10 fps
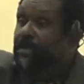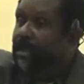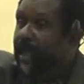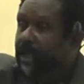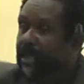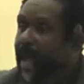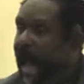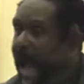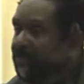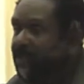else
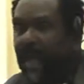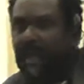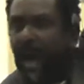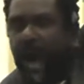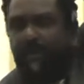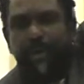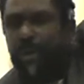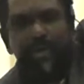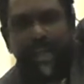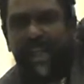says. I thank God
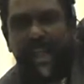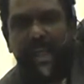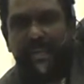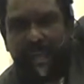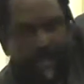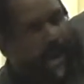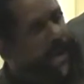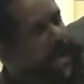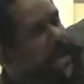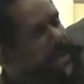for who he is. Come
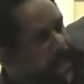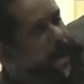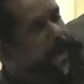on. Come